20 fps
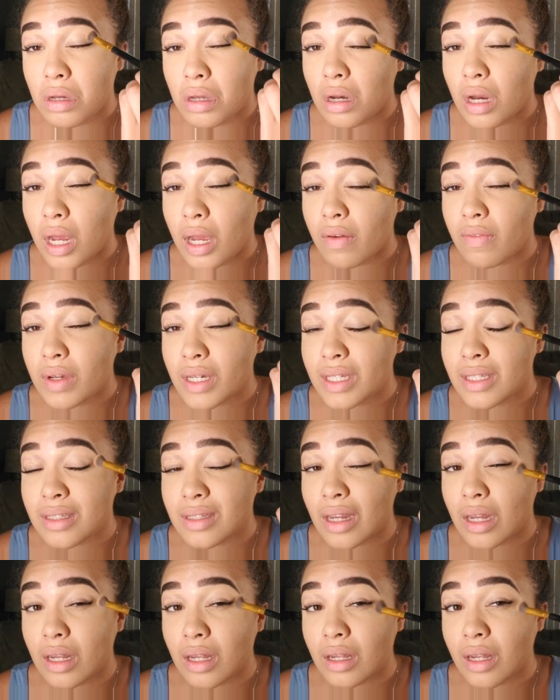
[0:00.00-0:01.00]
I have
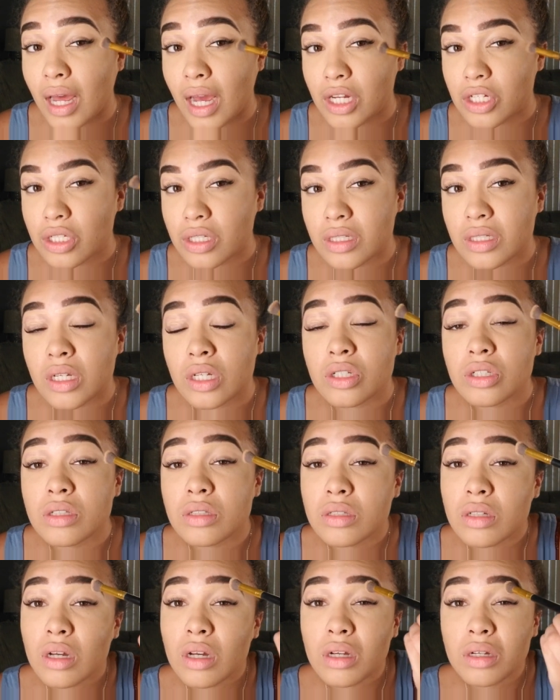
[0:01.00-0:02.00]
lash
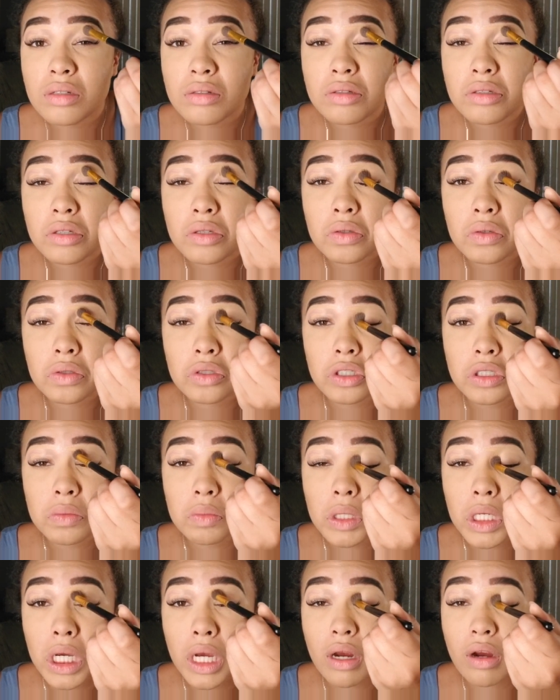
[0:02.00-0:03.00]
extensions on, so just
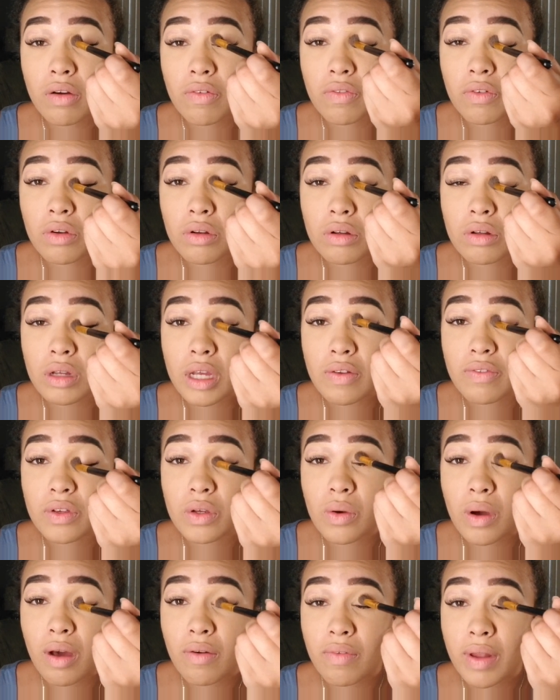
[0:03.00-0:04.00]
be careful if
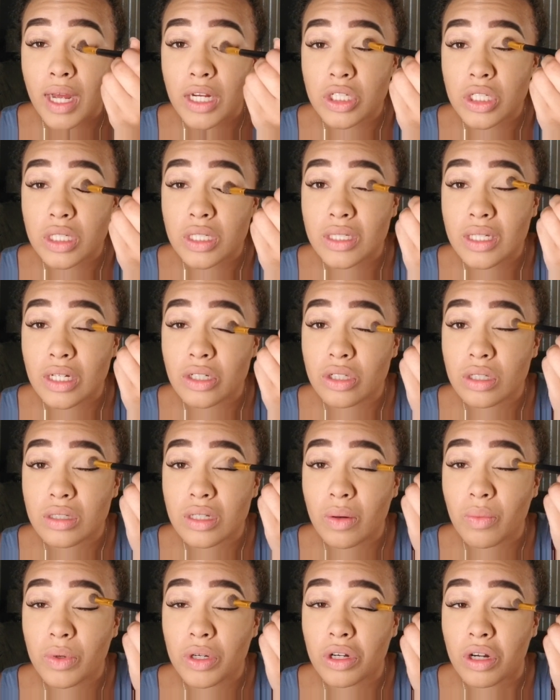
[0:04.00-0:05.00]
you have lash extensions
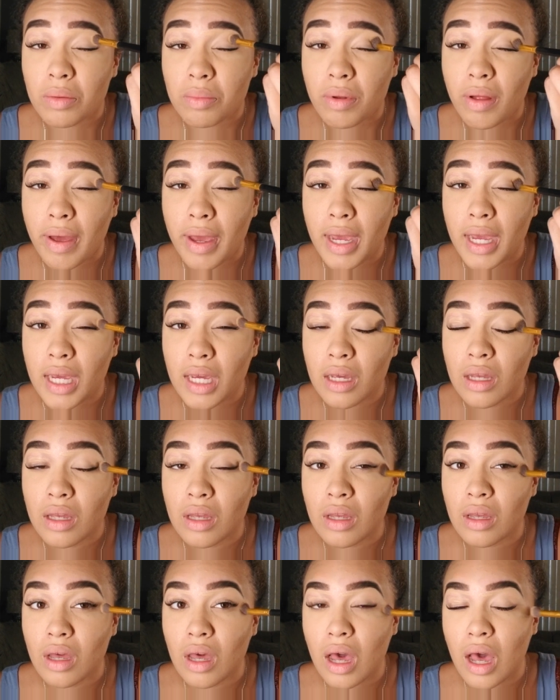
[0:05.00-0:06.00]
on when you're applying
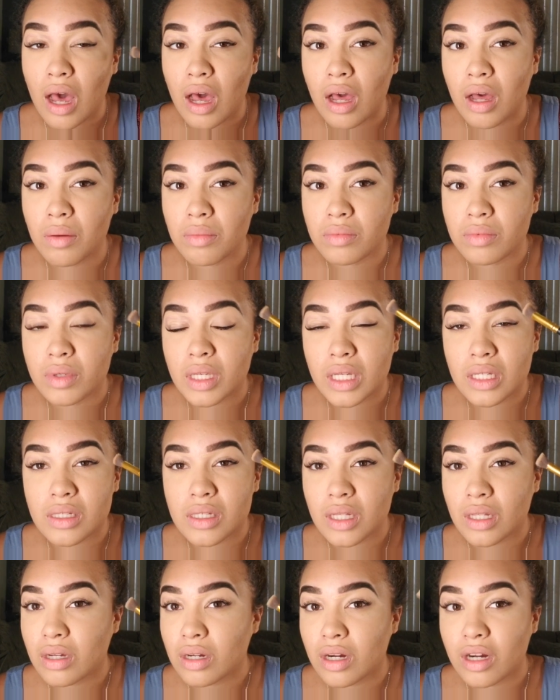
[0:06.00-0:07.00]

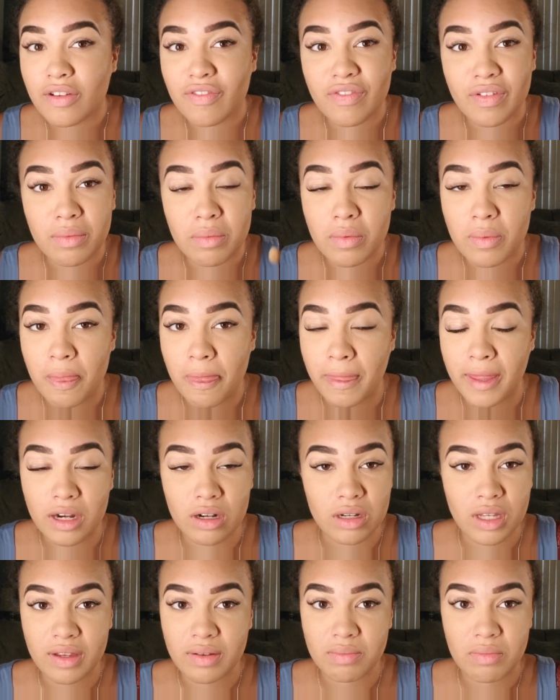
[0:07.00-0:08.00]
concealer,
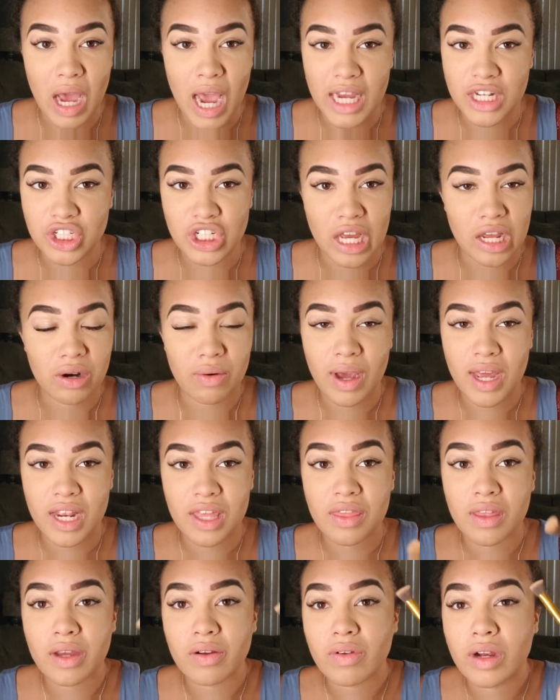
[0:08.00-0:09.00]
literally eyeshadow,
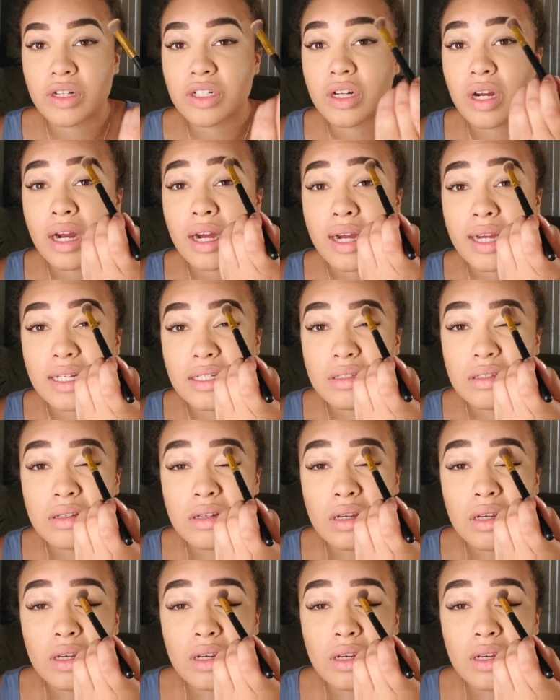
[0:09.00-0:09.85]
anything around your eyes.